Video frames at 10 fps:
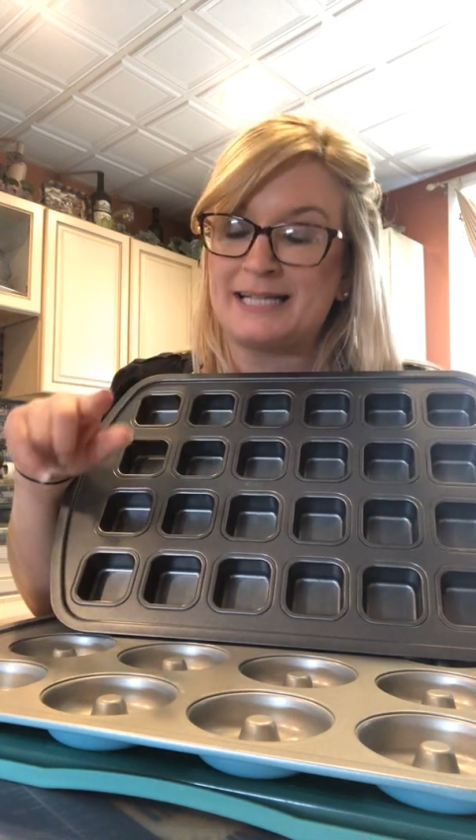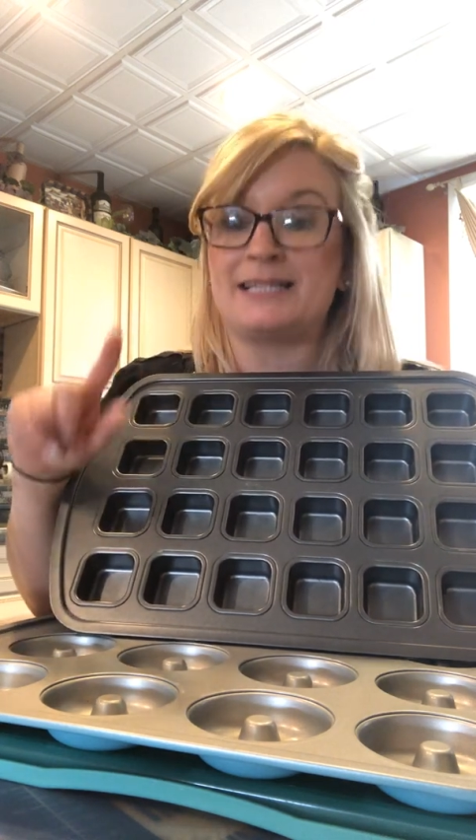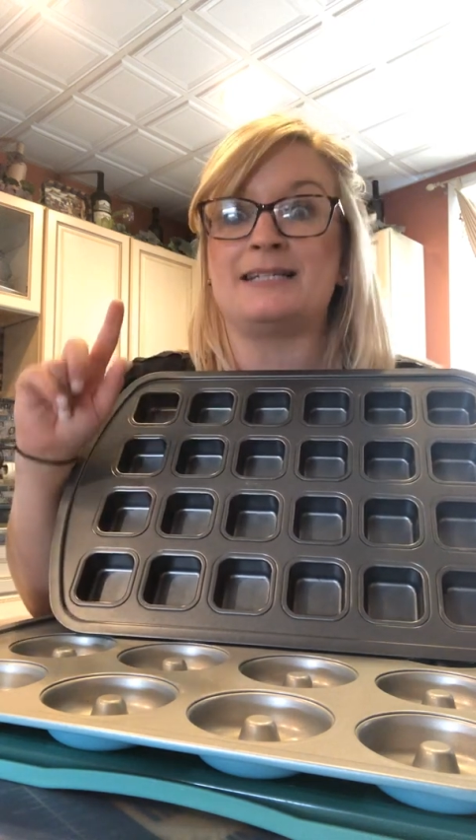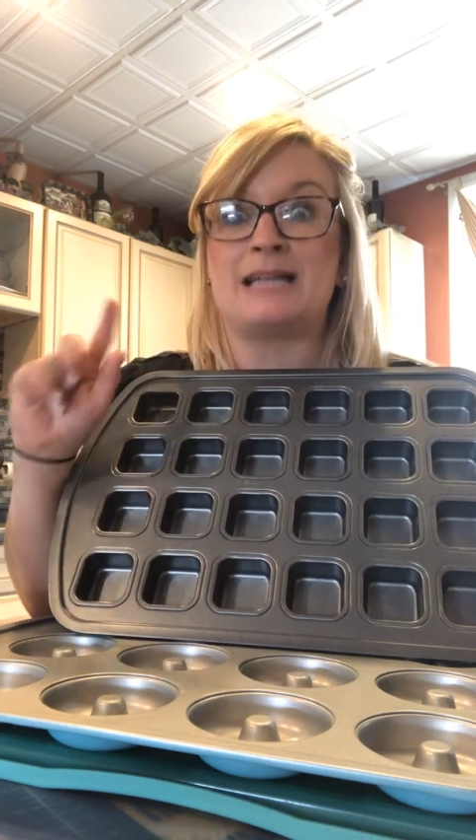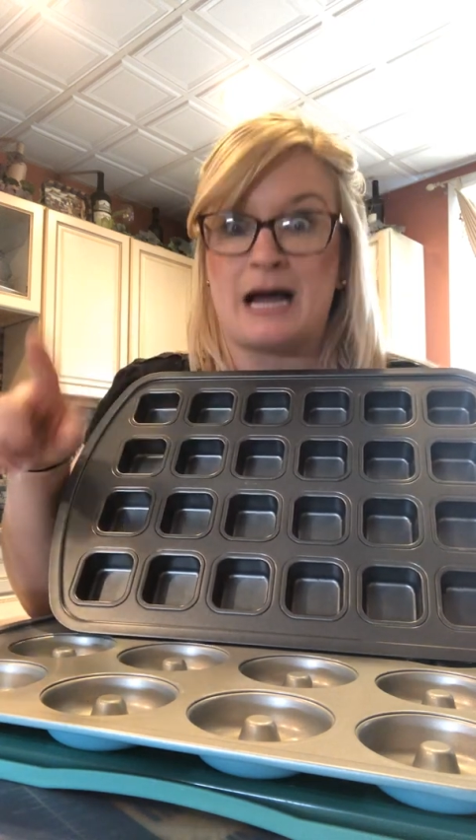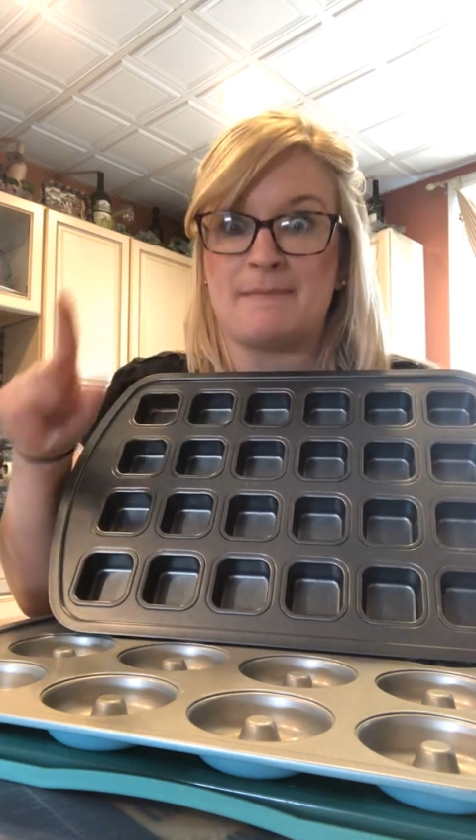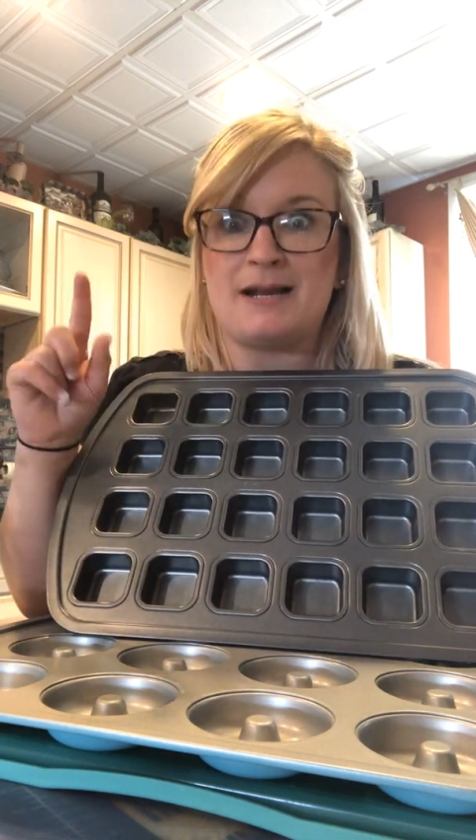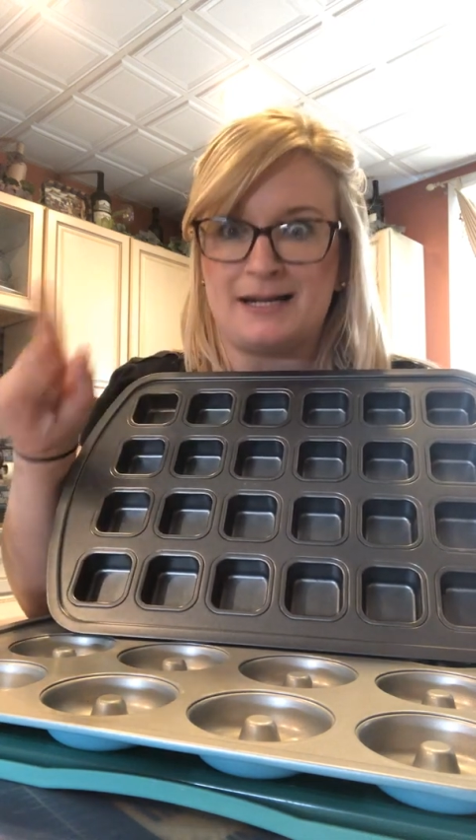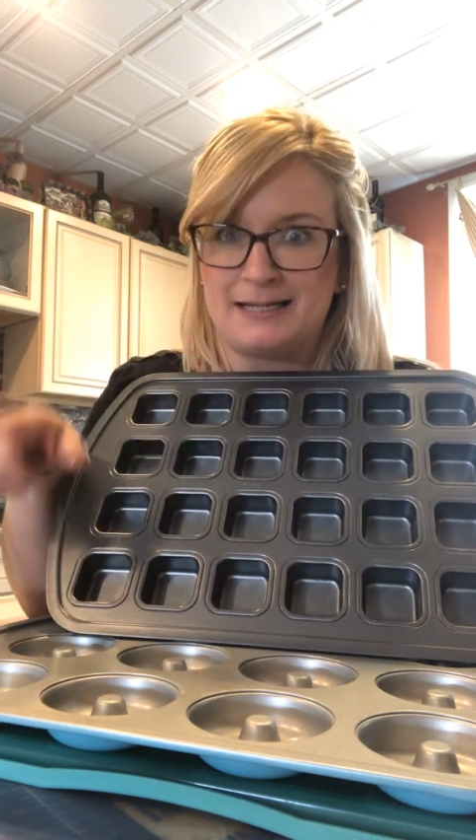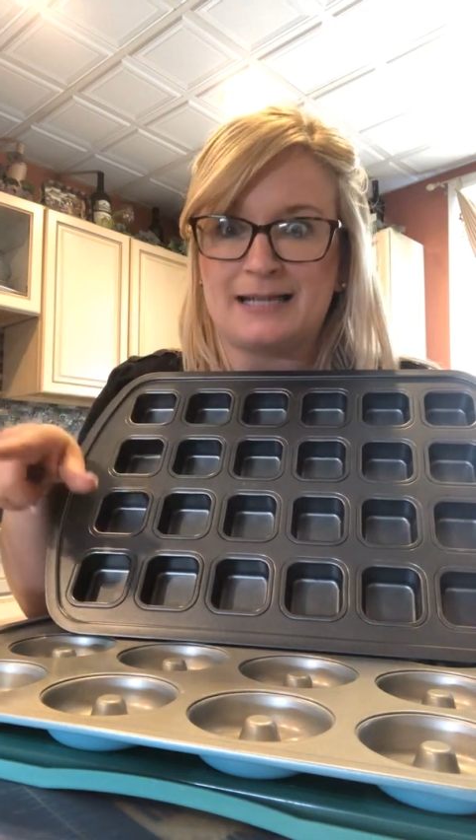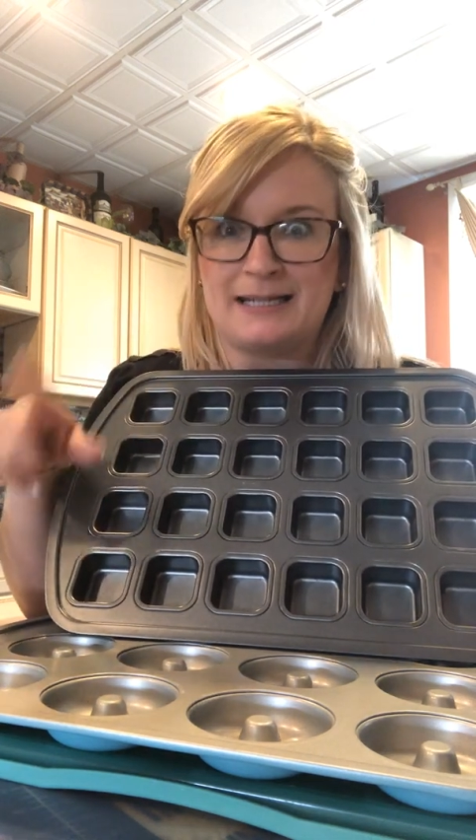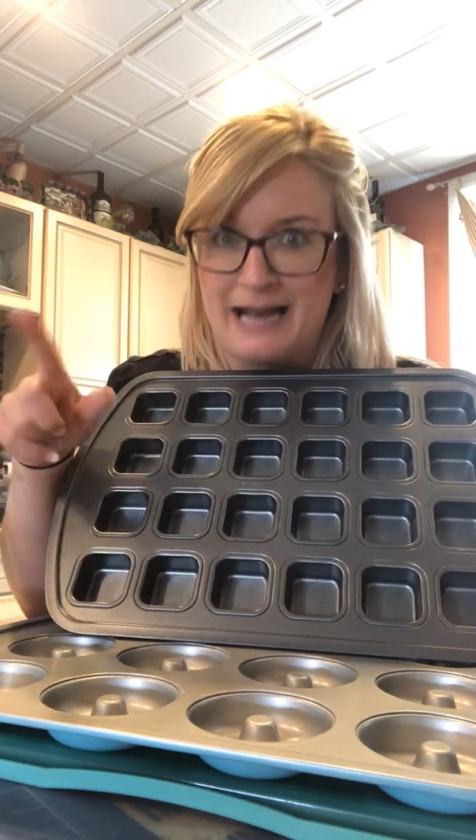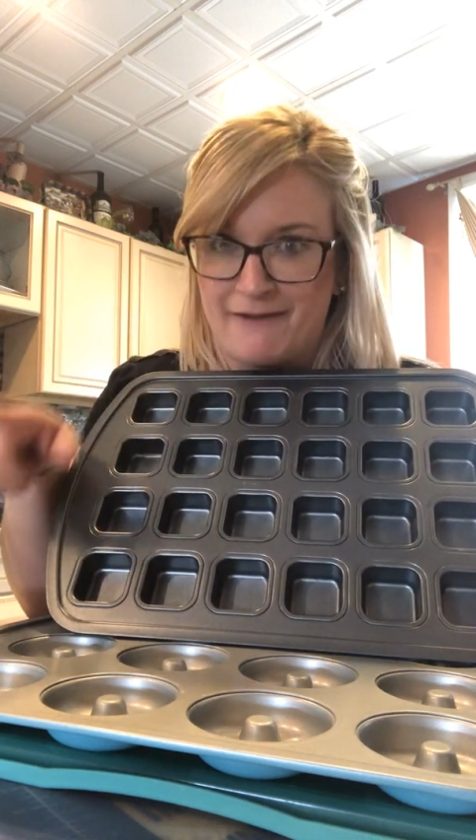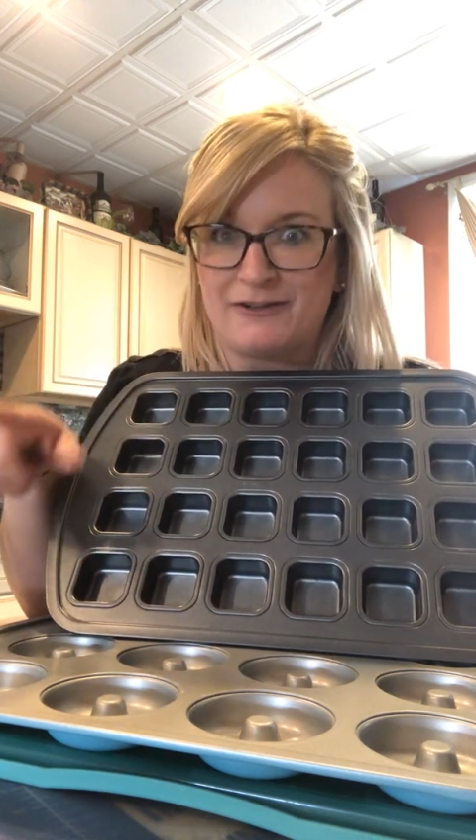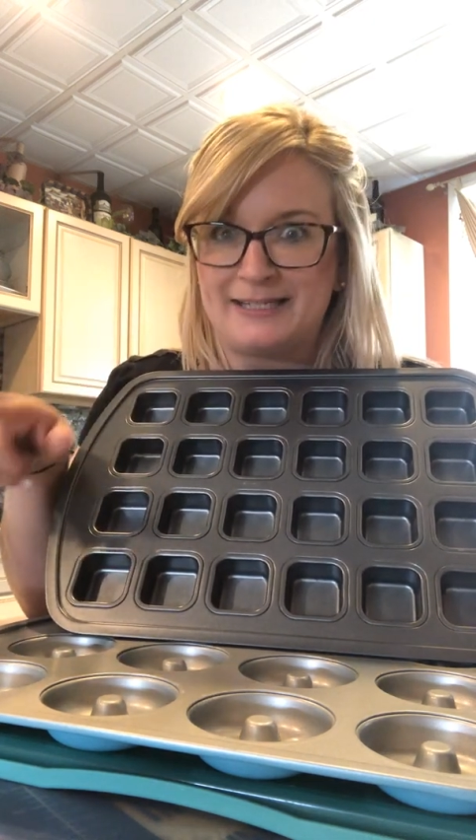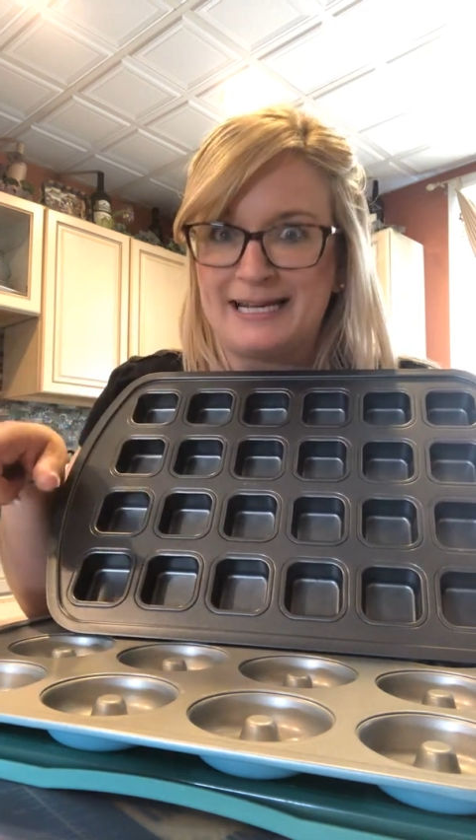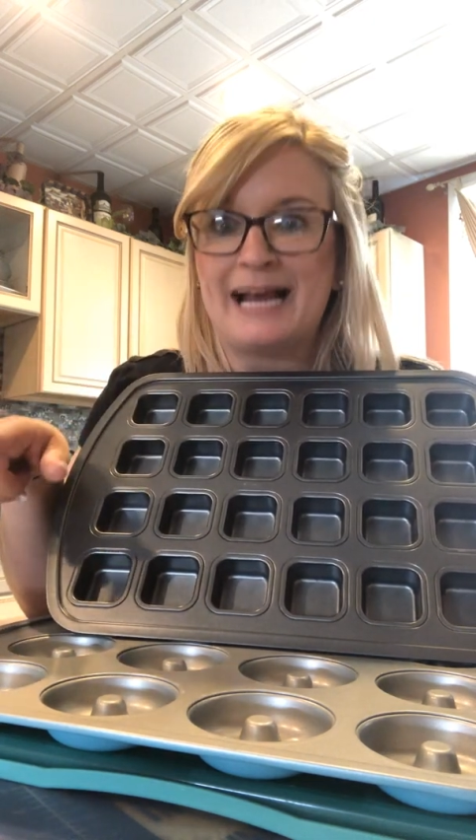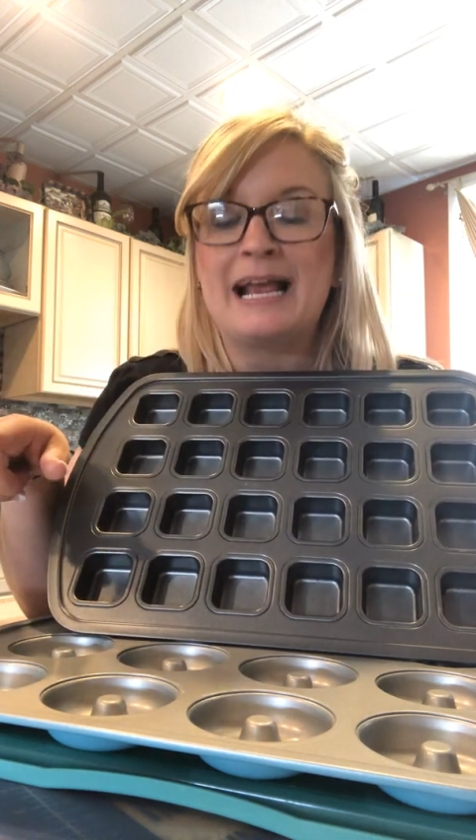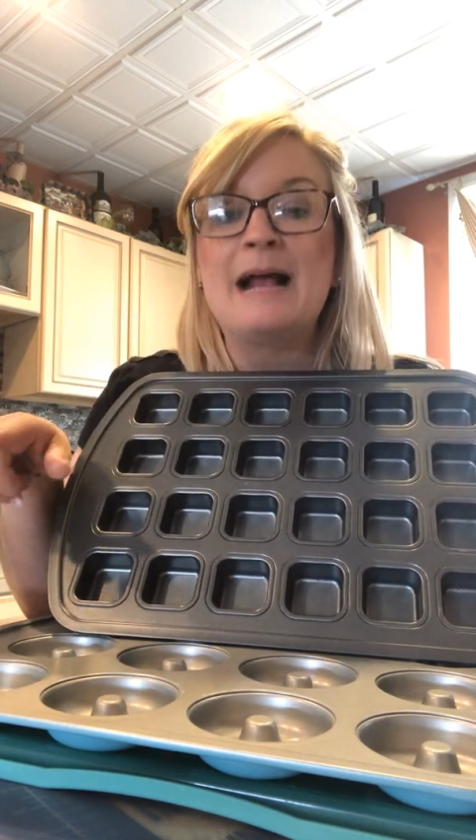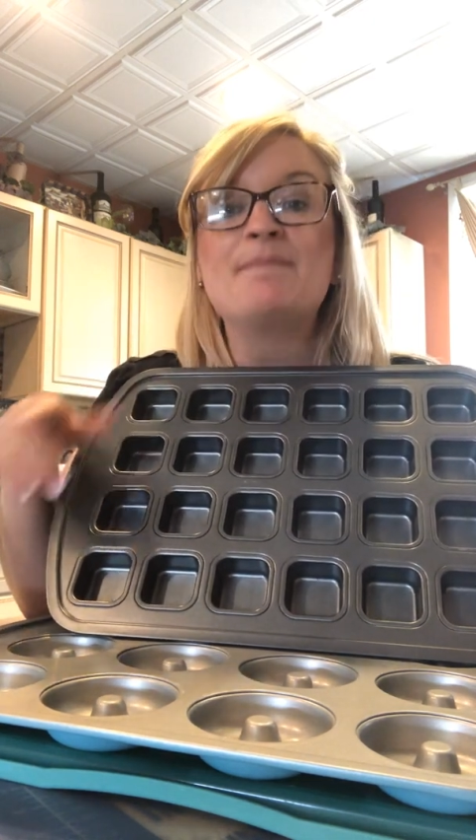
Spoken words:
does not mean it doesn't ever stick.